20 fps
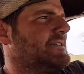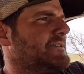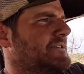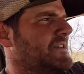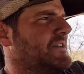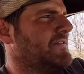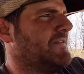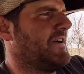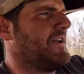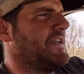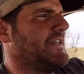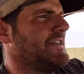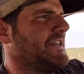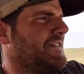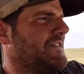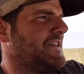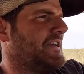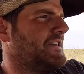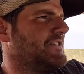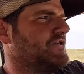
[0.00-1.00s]
See if I can get
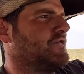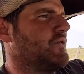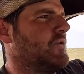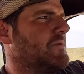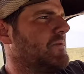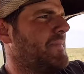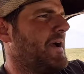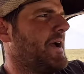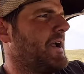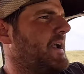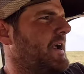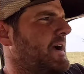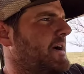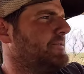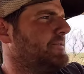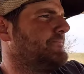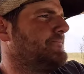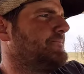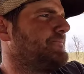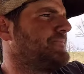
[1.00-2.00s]
that thing sorted back
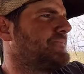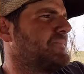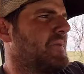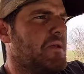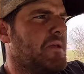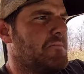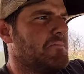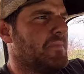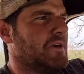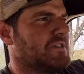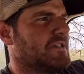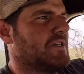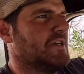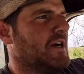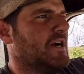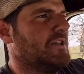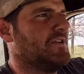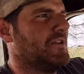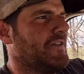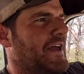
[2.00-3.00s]
out. But
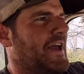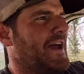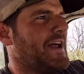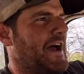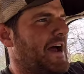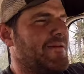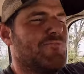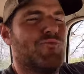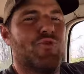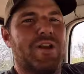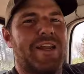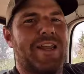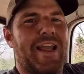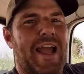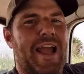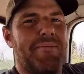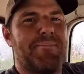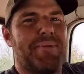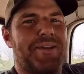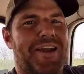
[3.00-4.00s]
other than that, I'm really
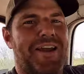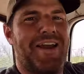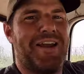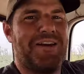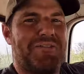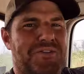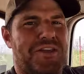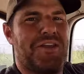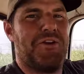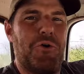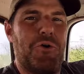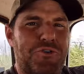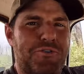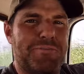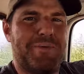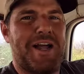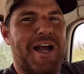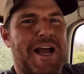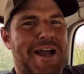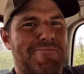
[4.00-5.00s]
happy to have the
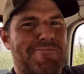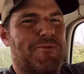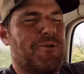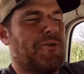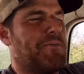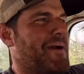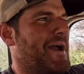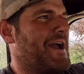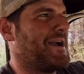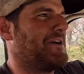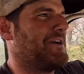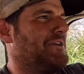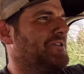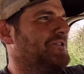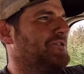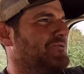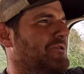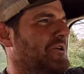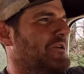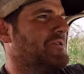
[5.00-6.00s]
Ultimate Highboy back
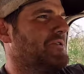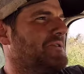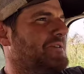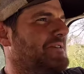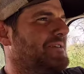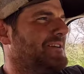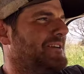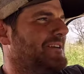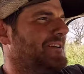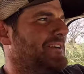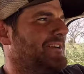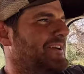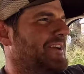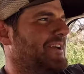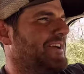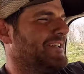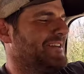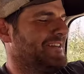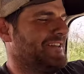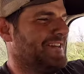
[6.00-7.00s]
on the road
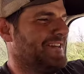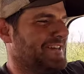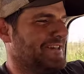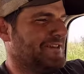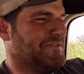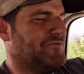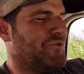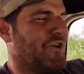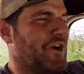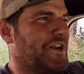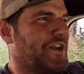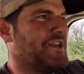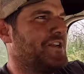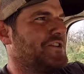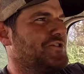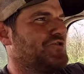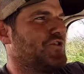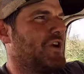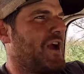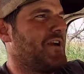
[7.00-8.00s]
and
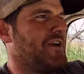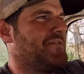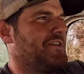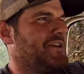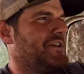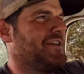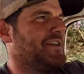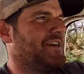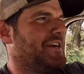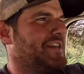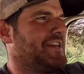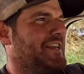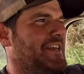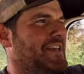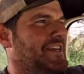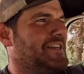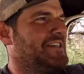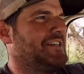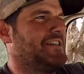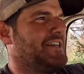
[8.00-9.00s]
running and driving
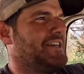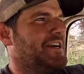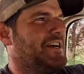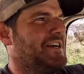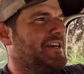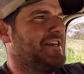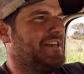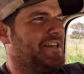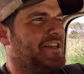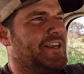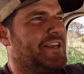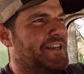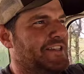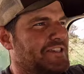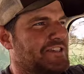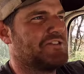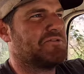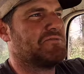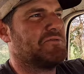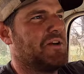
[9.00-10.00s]
again, at
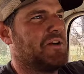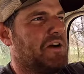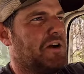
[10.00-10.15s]
least